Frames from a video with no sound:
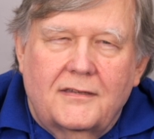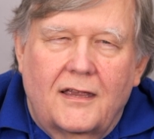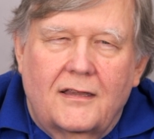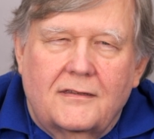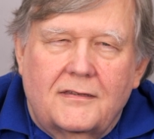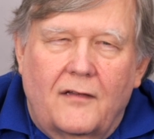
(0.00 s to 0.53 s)

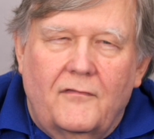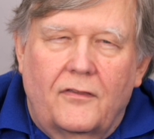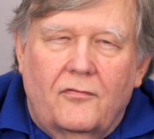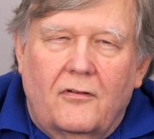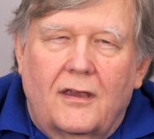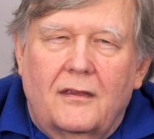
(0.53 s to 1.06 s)
saying
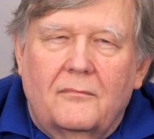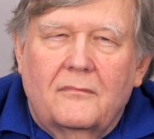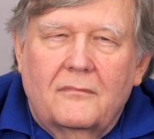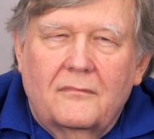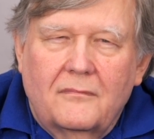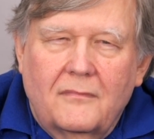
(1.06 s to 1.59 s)
73,
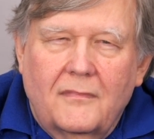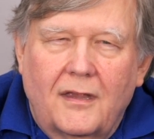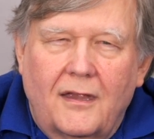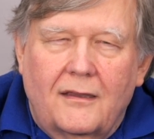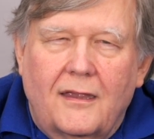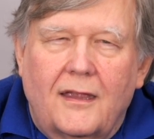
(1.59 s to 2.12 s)

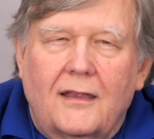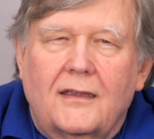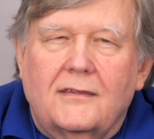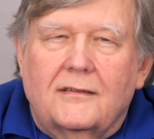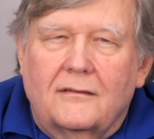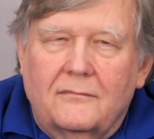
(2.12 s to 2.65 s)
and take it
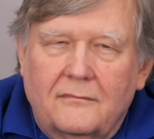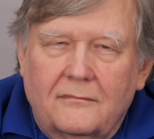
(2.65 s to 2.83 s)
easy.